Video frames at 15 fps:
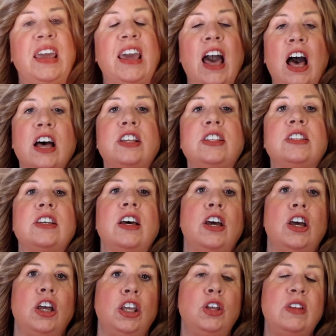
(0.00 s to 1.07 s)
because
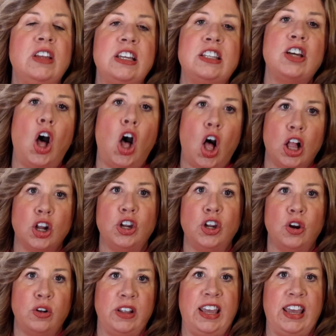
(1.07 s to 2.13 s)
you need to honor your